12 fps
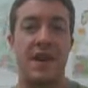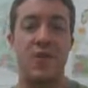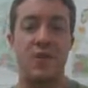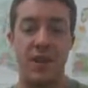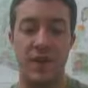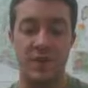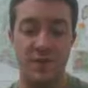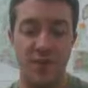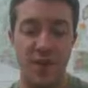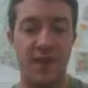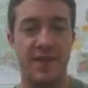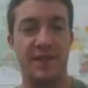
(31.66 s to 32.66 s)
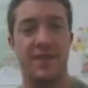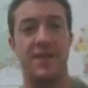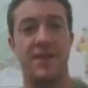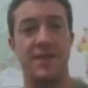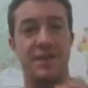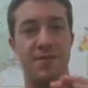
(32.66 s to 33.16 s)
how do I spot
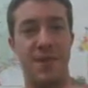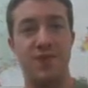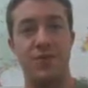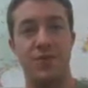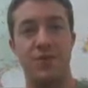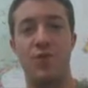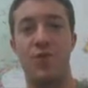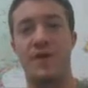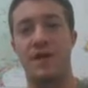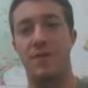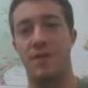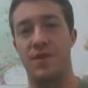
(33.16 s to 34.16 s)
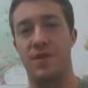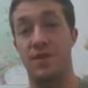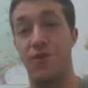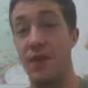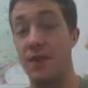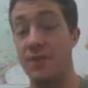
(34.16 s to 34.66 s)
in the menu the one that I'm going to
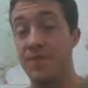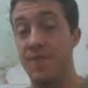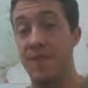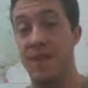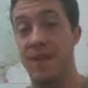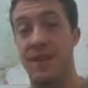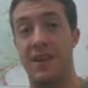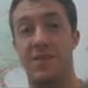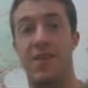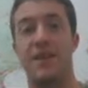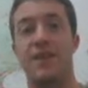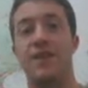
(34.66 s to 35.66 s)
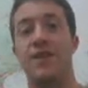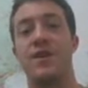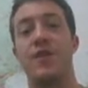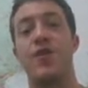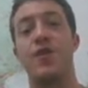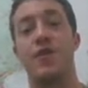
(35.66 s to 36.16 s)
enjoy and I'm not going
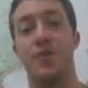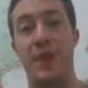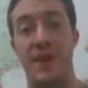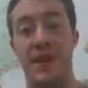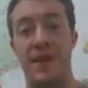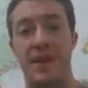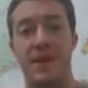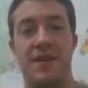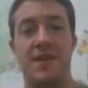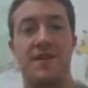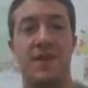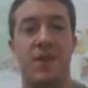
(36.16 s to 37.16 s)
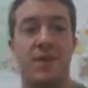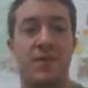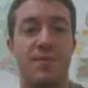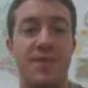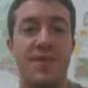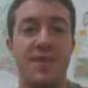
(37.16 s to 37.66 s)
to overpay for
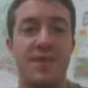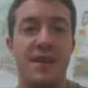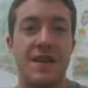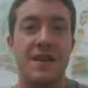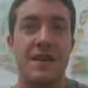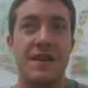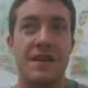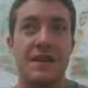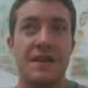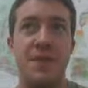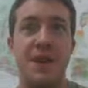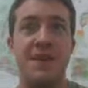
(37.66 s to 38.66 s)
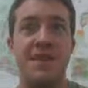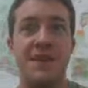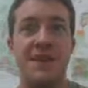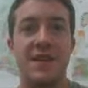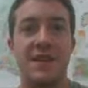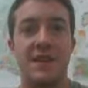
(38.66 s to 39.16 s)
it? Because the main
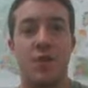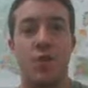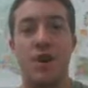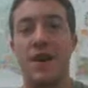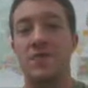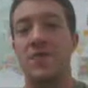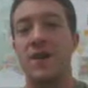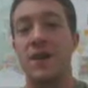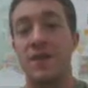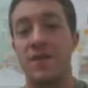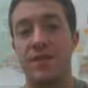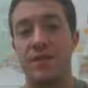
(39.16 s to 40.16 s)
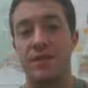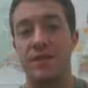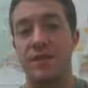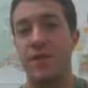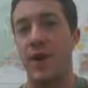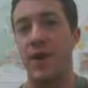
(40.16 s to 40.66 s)
thing wine beginners
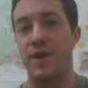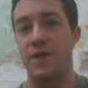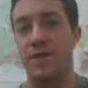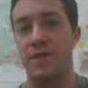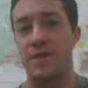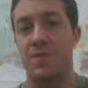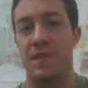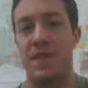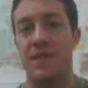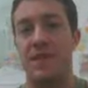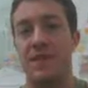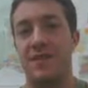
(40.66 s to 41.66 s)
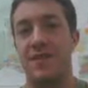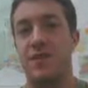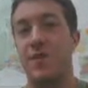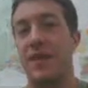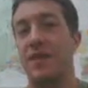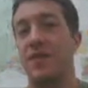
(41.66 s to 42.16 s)
are afraid of is
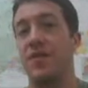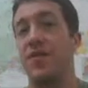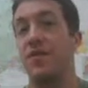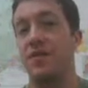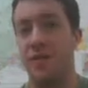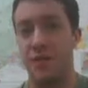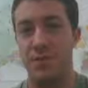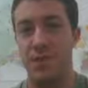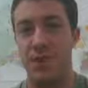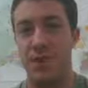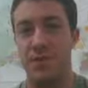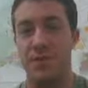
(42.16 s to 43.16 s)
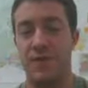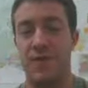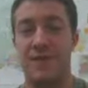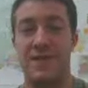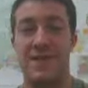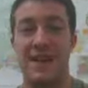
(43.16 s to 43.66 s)
to pay a large amount of money for
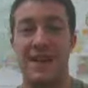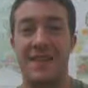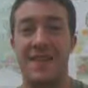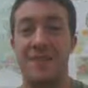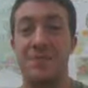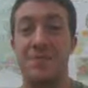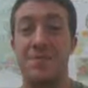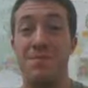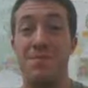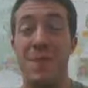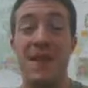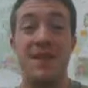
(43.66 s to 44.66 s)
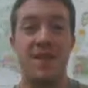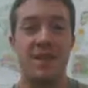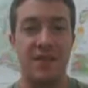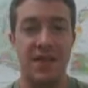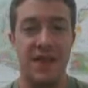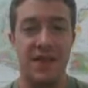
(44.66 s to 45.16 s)
something that they may
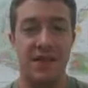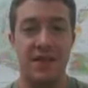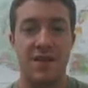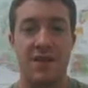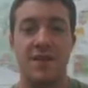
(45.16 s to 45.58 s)
not like.